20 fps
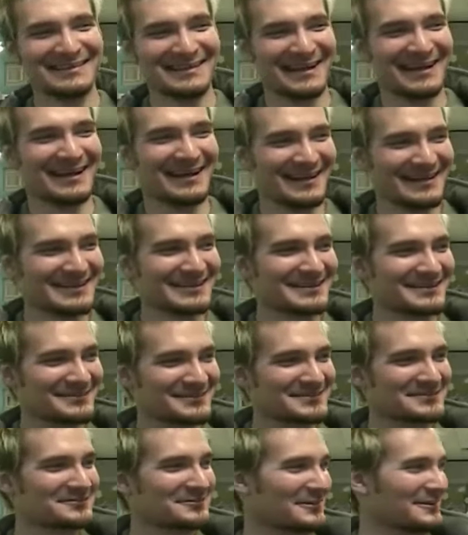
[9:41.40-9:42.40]
Yeah, I think it
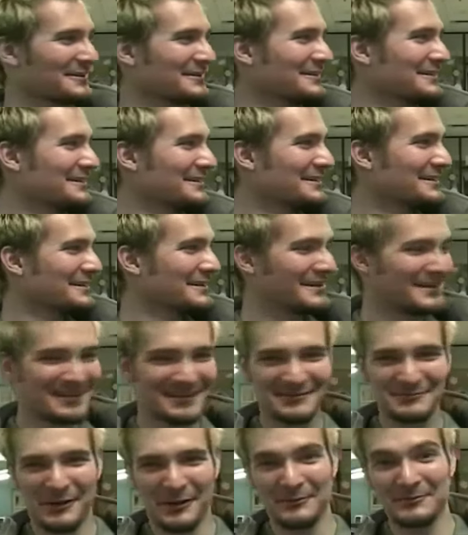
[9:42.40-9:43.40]
was fun.
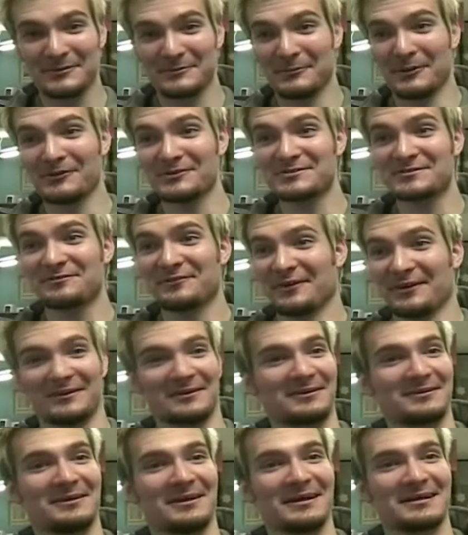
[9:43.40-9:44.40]
Probably the most
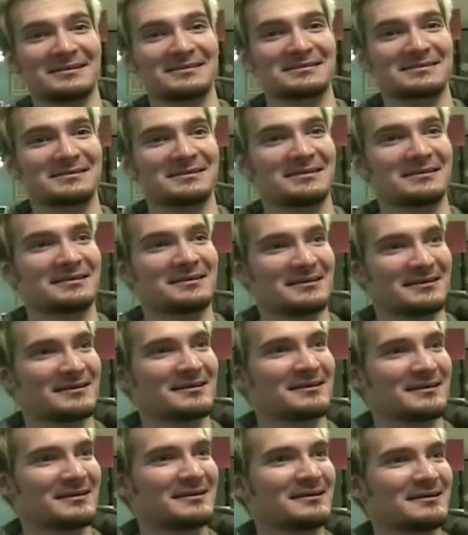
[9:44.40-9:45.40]
fun class in
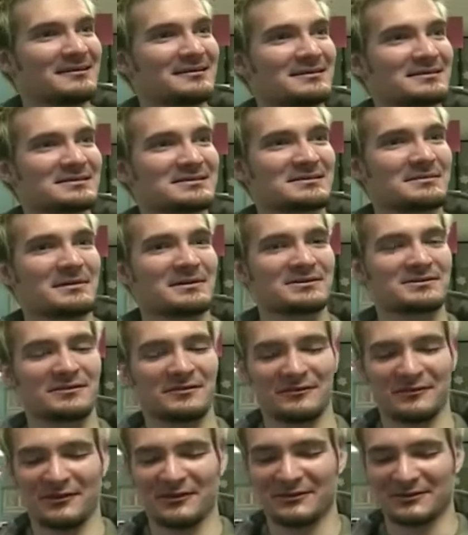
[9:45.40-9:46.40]
this semester
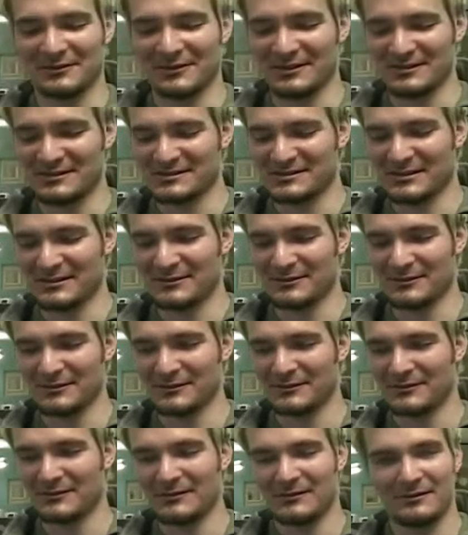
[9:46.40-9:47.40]
of all the classes I
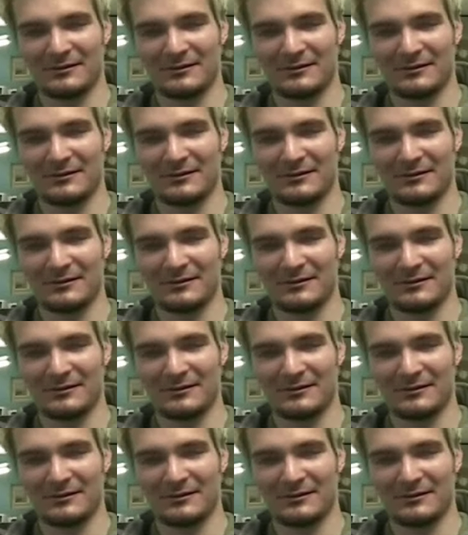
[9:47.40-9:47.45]
took.